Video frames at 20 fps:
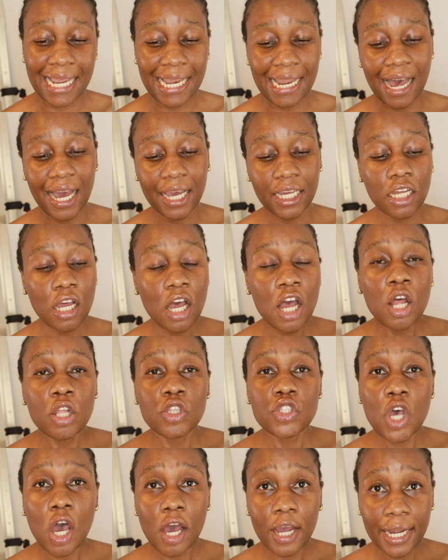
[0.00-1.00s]
I like.
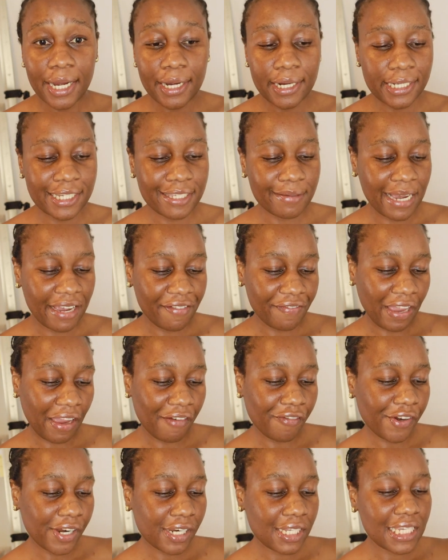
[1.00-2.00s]
Tonka is my
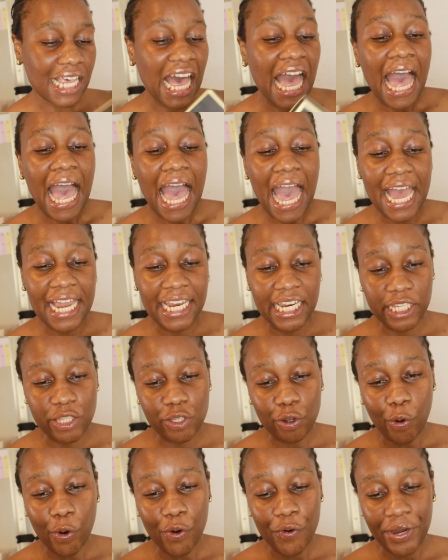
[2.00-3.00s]
favorite and
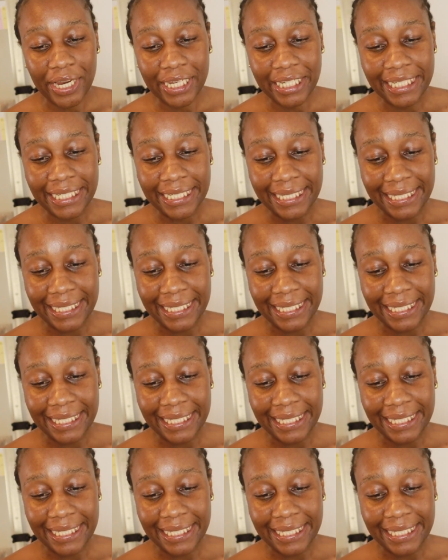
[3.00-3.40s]
it's already